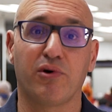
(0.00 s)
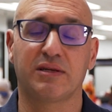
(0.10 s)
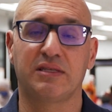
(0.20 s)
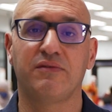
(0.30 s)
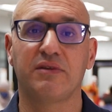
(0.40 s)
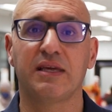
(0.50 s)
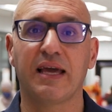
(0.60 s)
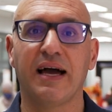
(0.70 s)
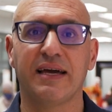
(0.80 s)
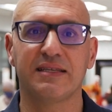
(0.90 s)
productivity
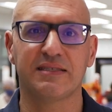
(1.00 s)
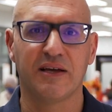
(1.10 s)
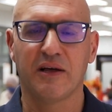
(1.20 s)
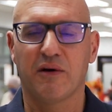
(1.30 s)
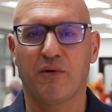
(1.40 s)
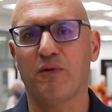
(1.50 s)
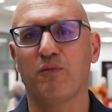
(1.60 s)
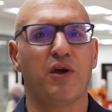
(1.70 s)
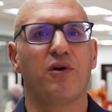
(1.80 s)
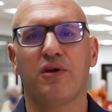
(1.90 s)
gains.
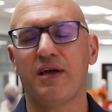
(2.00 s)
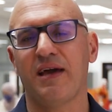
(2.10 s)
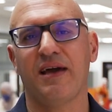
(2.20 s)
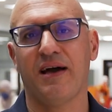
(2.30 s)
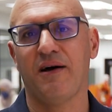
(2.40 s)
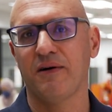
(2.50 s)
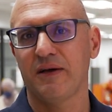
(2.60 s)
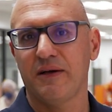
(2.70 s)
We heard how